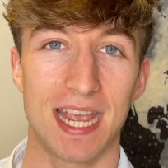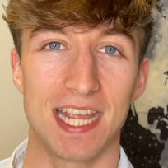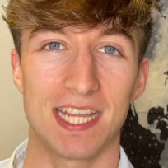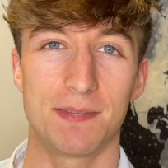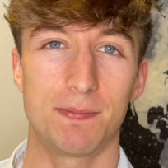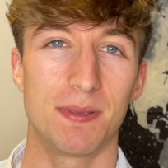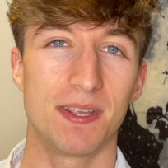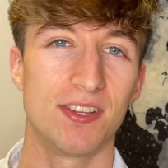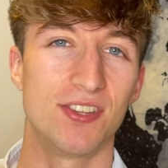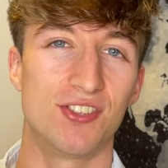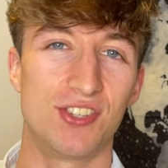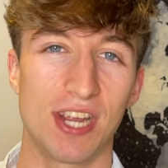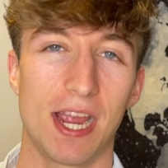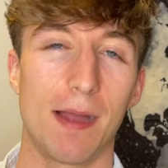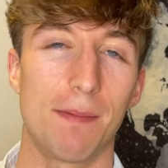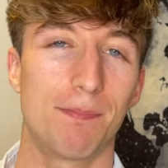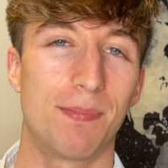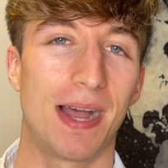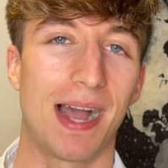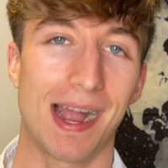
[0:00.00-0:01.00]
It's been
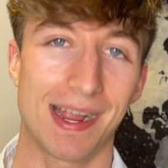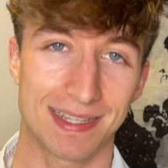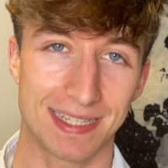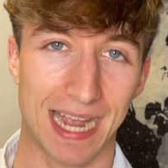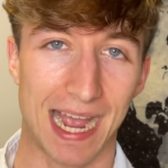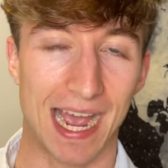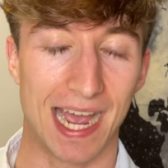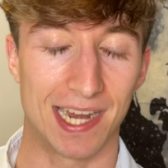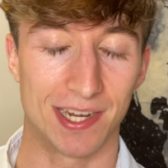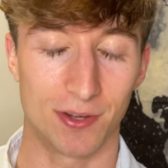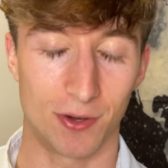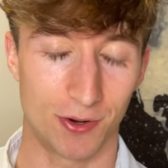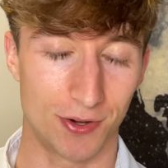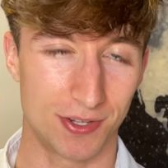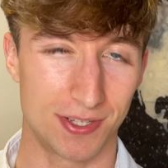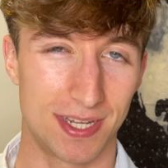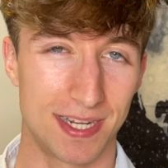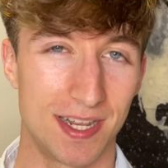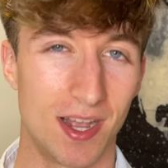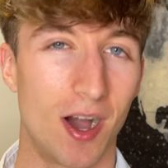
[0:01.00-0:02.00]
jam-packed, and
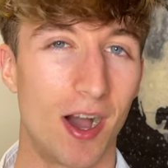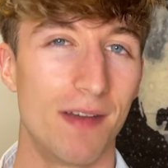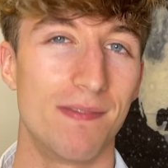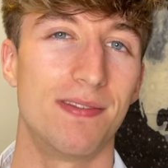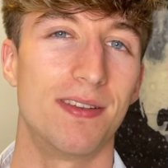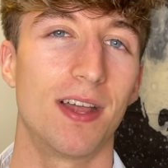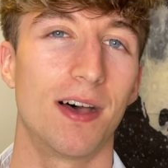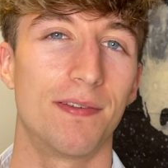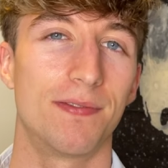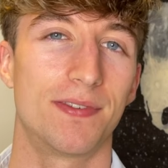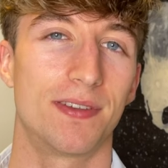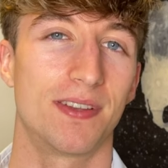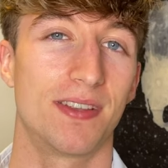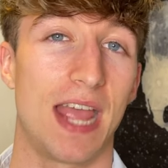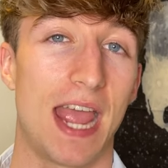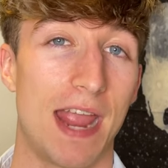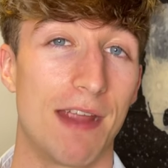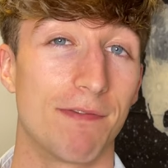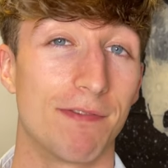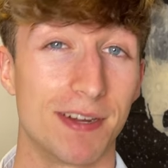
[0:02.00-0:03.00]
honestly, I've loved
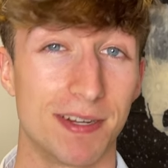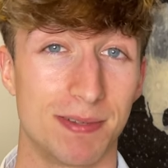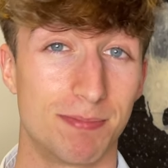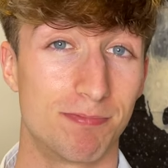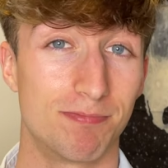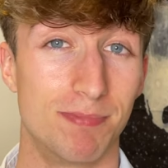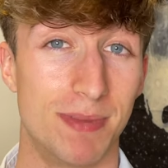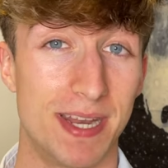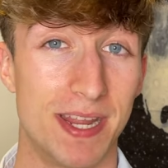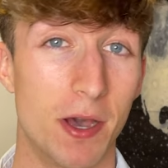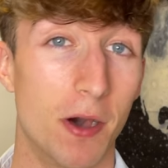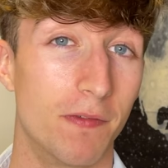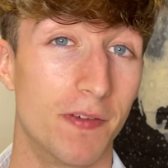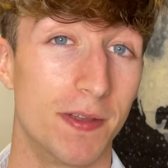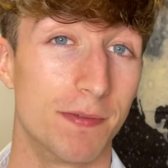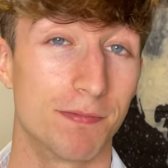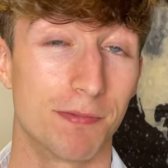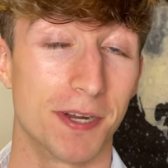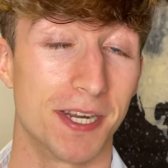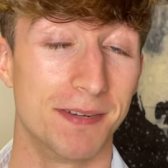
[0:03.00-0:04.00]
every minute of
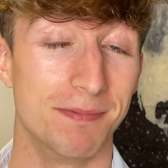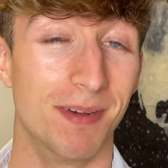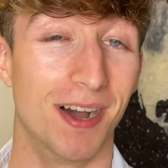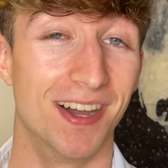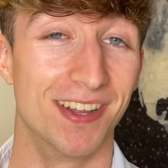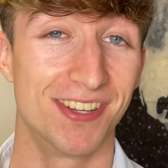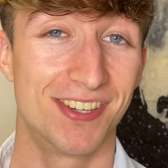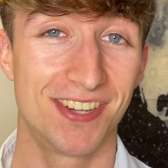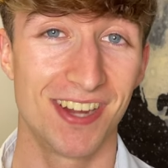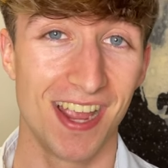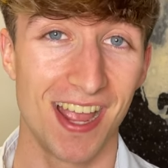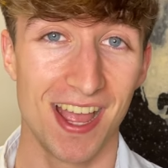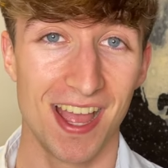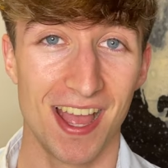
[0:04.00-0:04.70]
it pretty much.